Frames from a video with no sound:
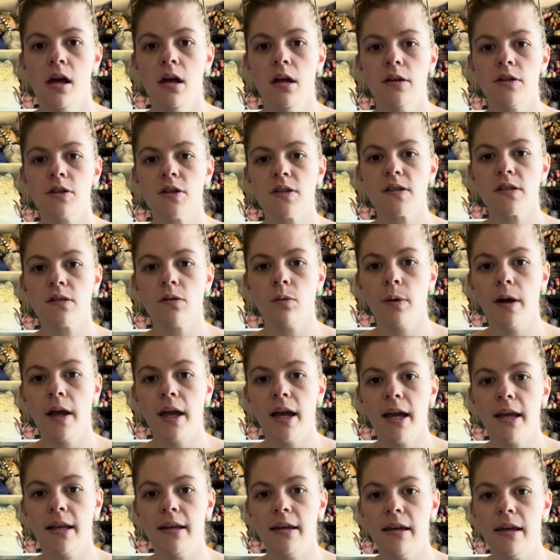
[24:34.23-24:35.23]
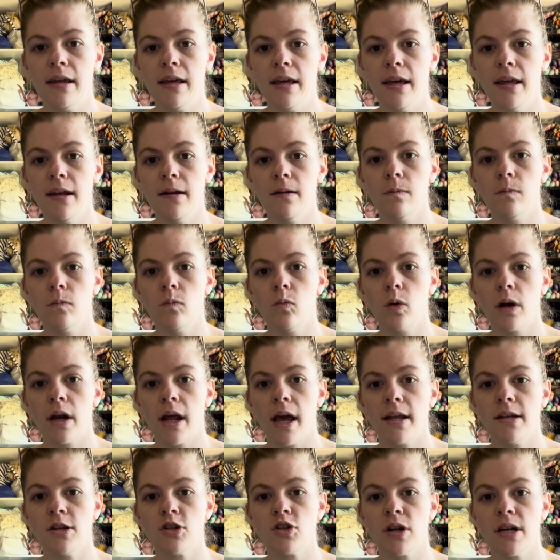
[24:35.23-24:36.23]
just the way I knit, when
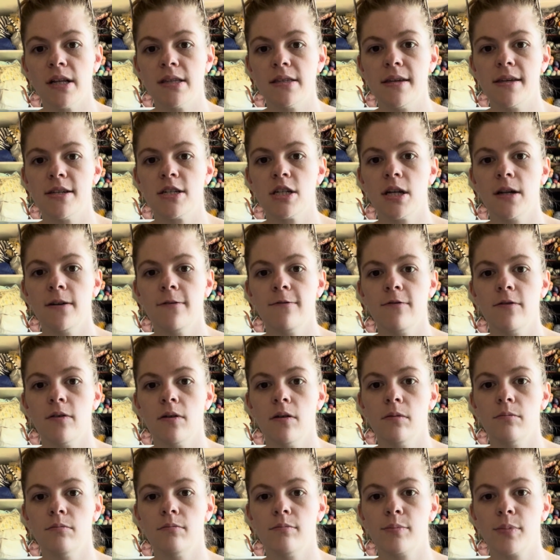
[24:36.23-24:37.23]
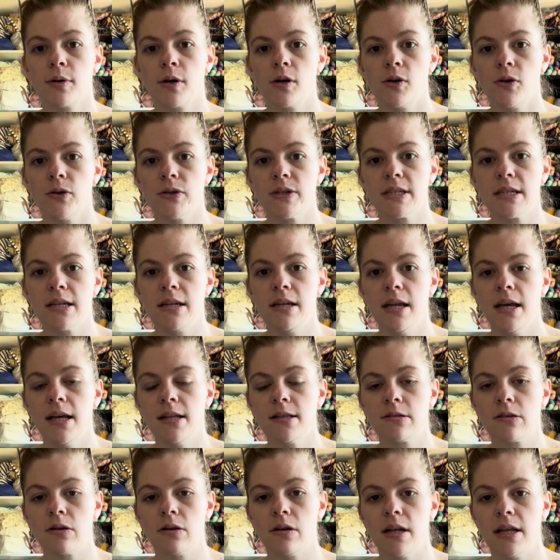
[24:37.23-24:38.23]
I transition from pearls to
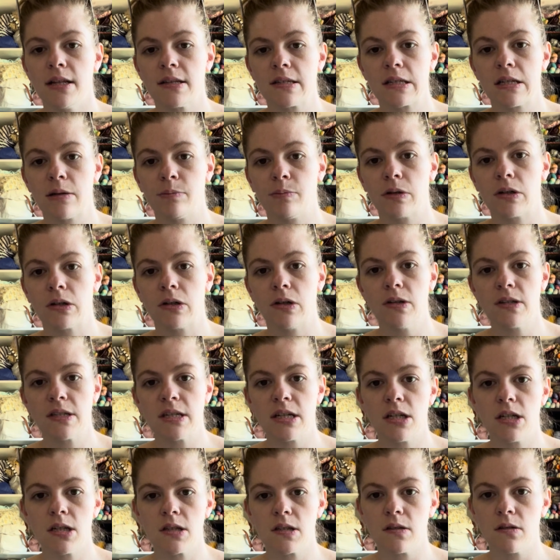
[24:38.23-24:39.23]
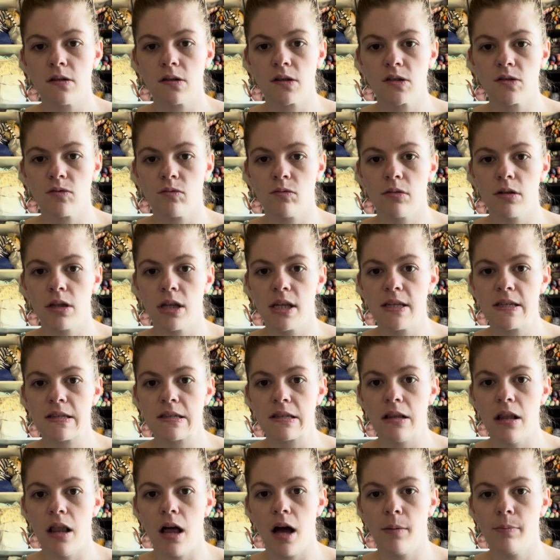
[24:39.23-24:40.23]
knits or knits to pearls, it just looks really
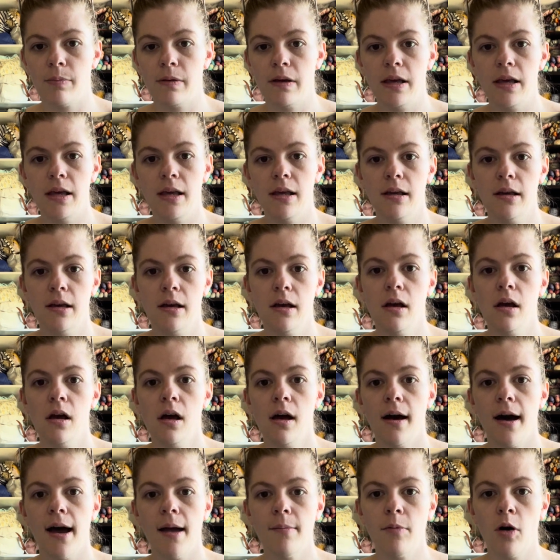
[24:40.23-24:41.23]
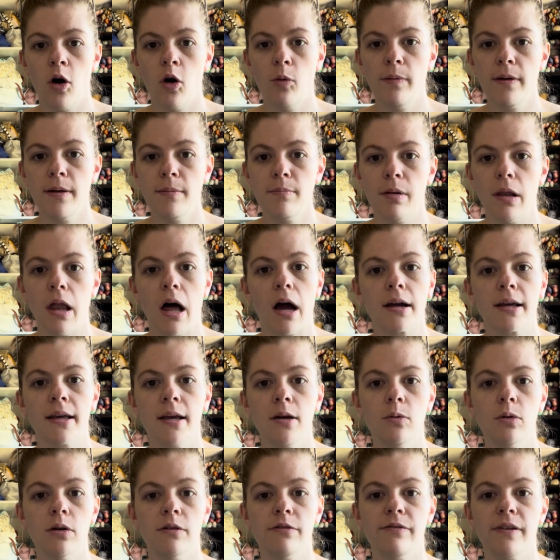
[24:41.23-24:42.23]
sloppy. I'm hoping
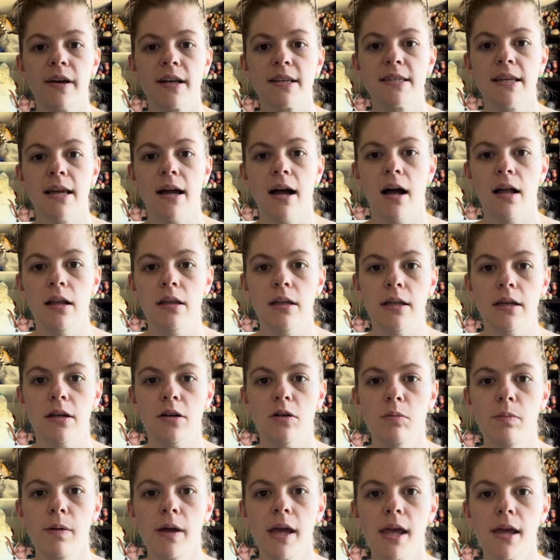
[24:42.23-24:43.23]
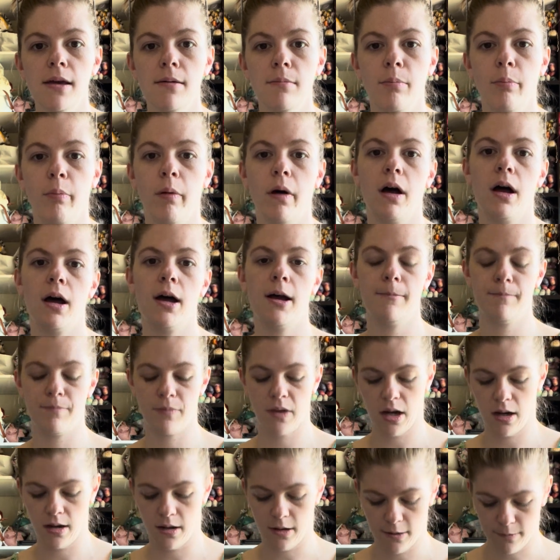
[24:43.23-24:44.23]
blocking will fix it a little bit, but
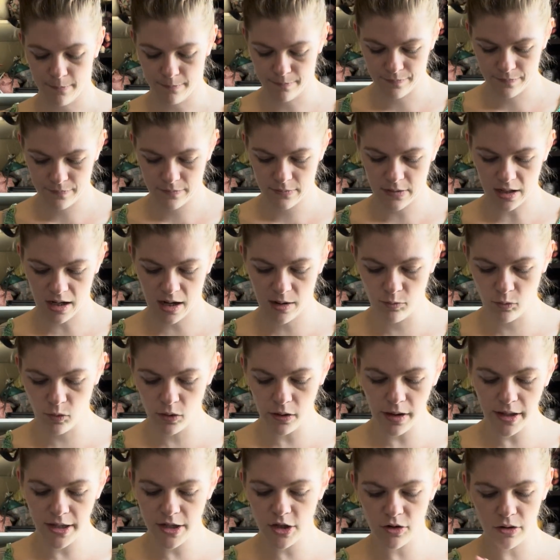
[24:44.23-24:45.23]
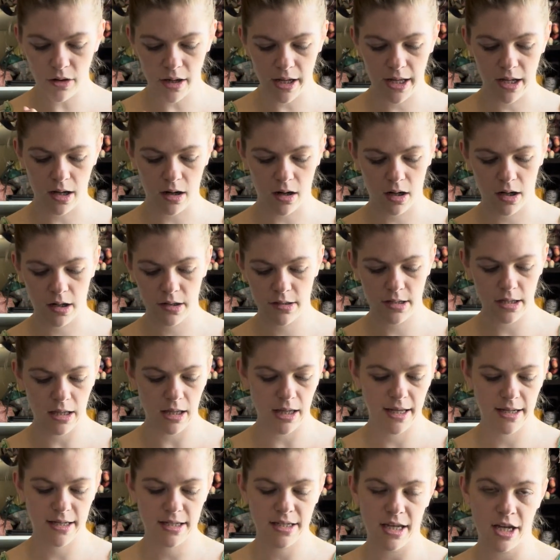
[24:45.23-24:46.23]
I'm really trying hard to
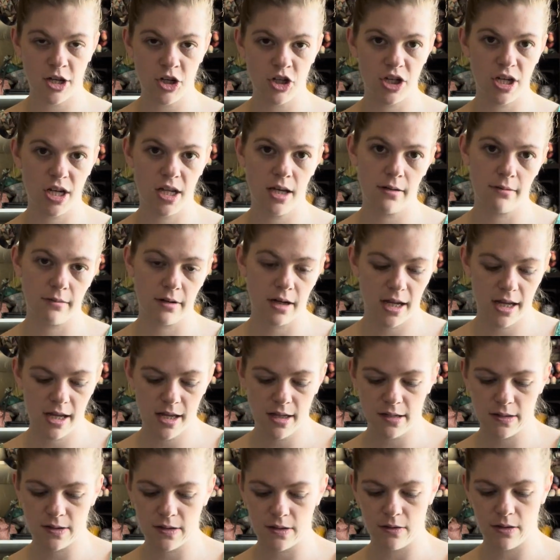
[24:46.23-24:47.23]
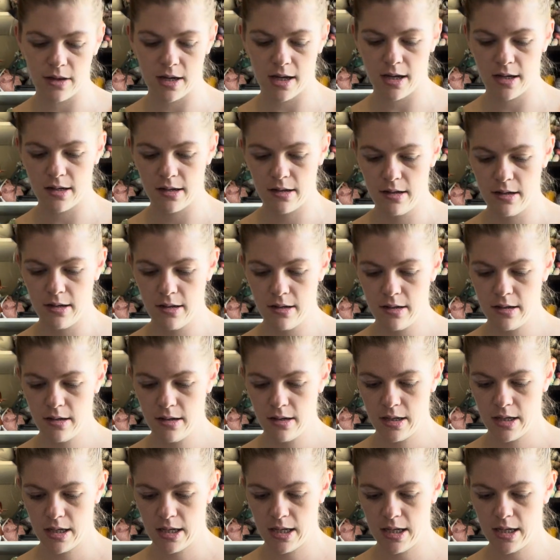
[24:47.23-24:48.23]
like tension it right so that
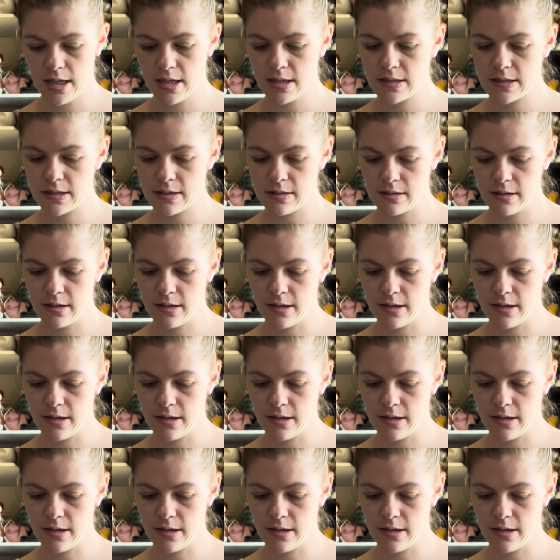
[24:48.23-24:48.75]
it